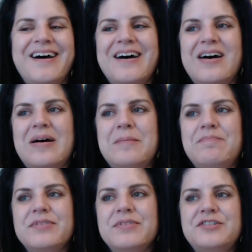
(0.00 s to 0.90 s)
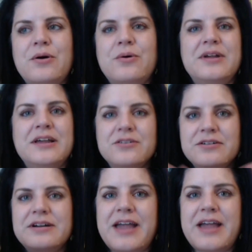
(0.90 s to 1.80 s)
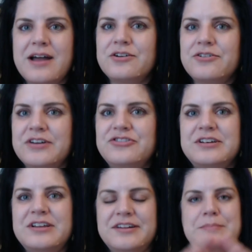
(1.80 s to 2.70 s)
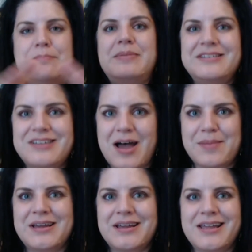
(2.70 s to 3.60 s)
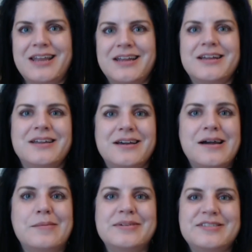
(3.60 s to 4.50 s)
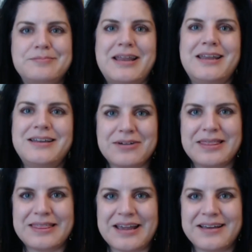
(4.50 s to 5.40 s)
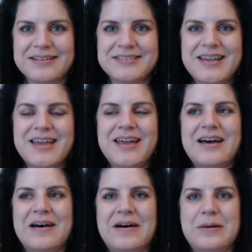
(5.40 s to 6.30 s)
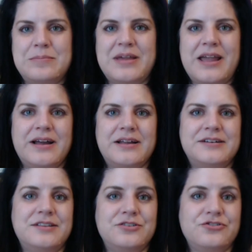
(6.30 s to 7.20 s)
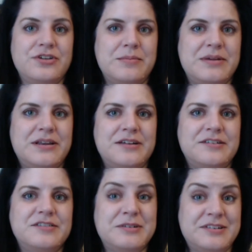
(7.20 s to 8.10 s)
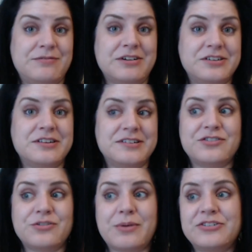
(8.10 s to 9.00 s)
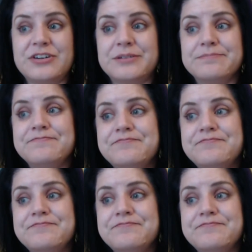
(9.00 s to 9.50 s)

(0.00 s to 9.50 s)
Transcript: So inner cat aggression is a big topic, and it can encompass many different things, and the treatment is specific to the situation.